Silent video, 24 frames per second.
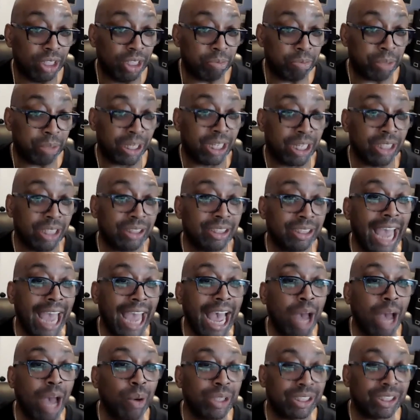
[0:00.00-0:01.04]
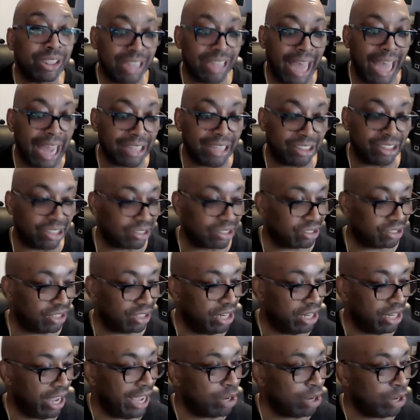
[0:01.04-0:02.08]
because now it's not just
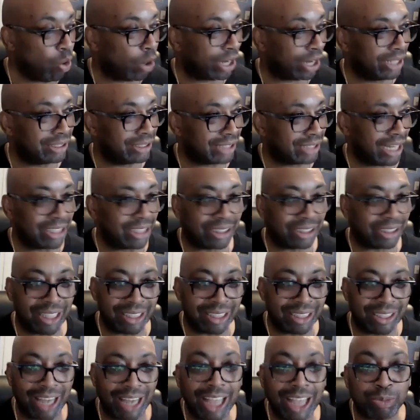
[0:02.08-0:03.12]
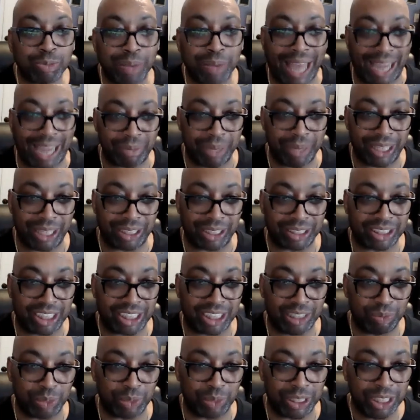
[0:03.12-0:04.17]
an organization that does Black male
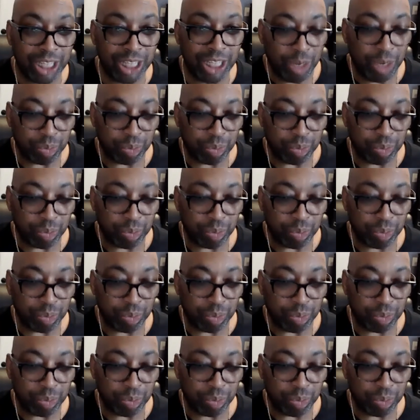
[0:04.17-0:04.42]
achievement,